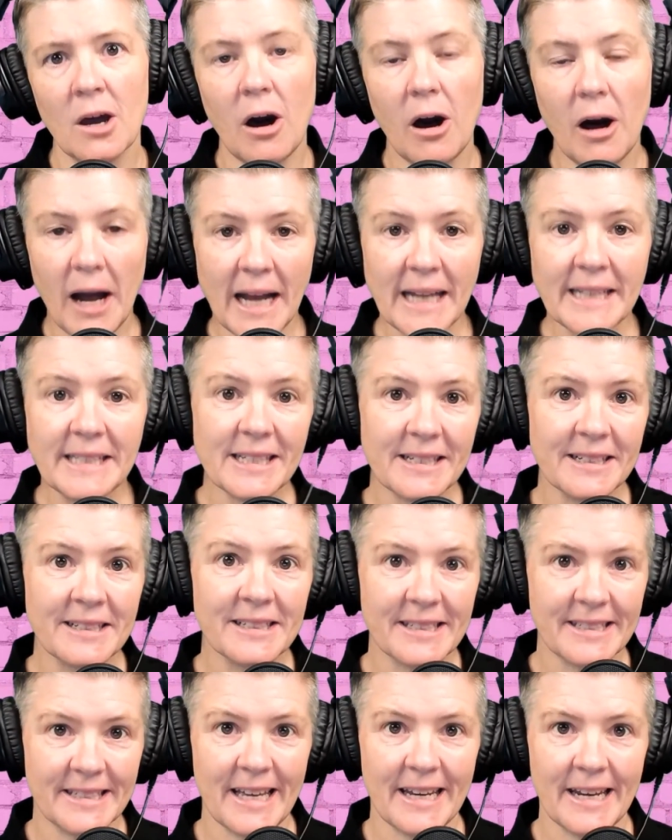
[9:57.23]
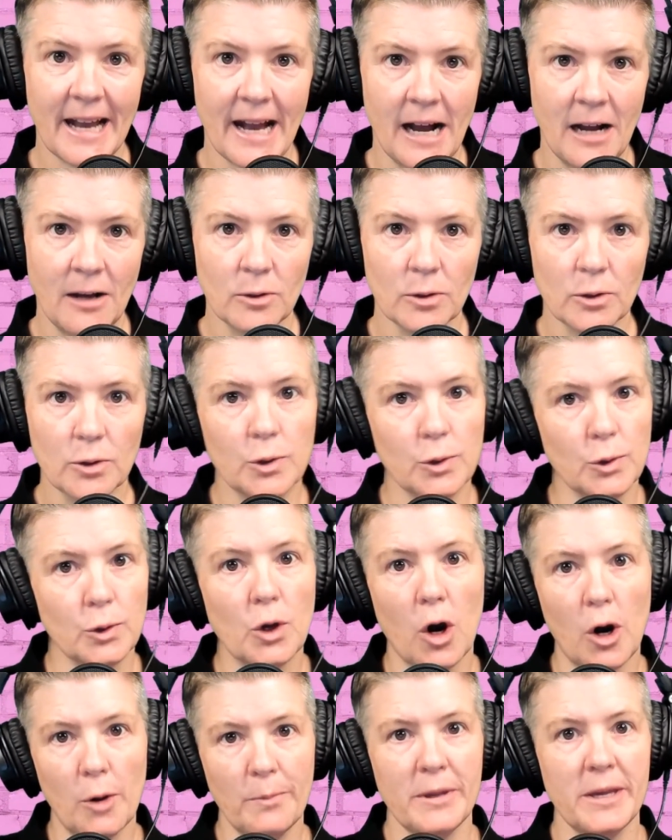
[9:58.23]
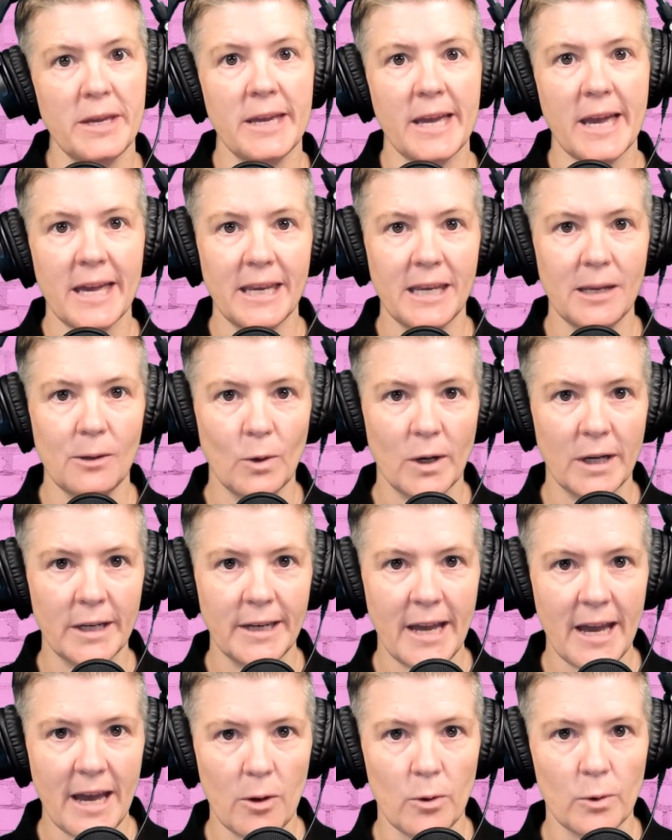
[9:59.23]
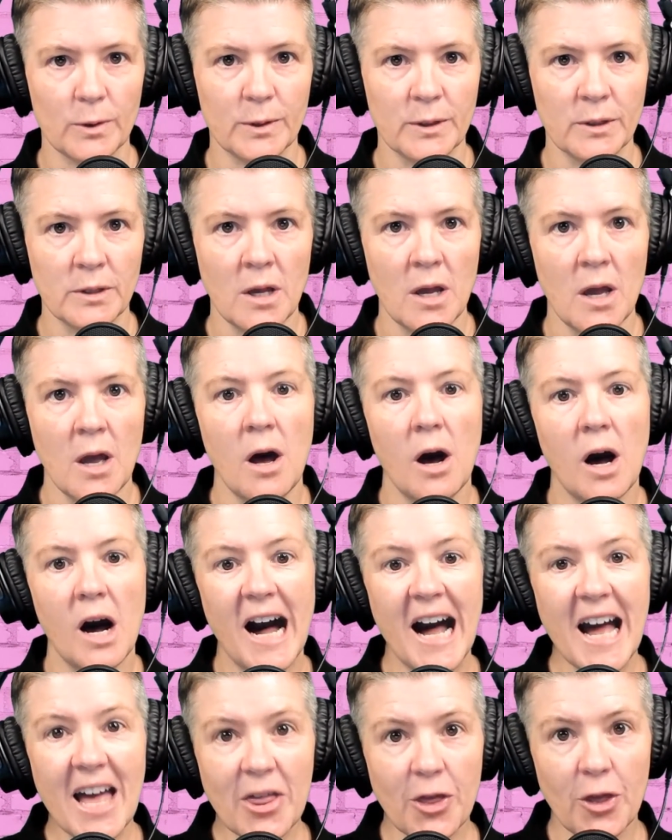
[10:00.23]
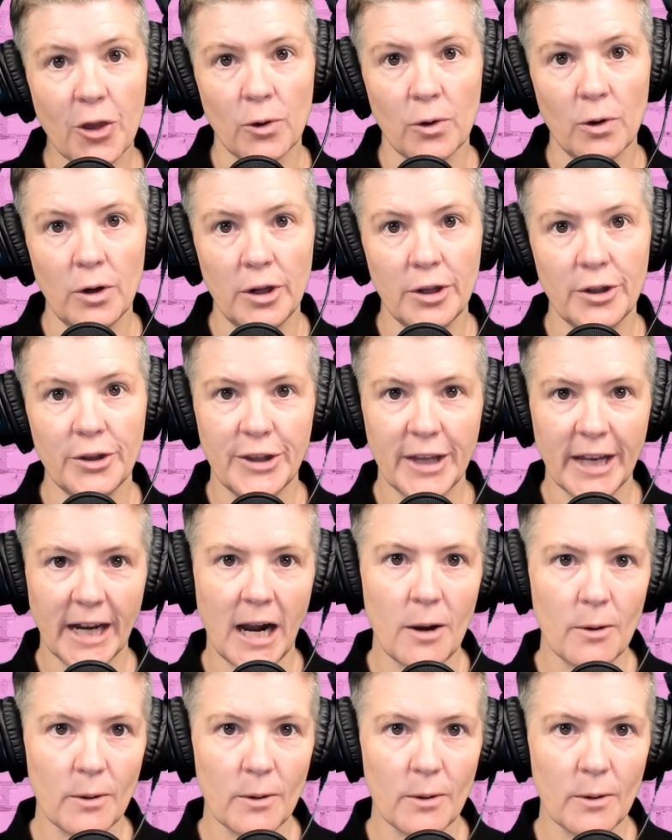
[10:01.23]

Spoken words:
I didn't set out to copy anyone else. I thought that I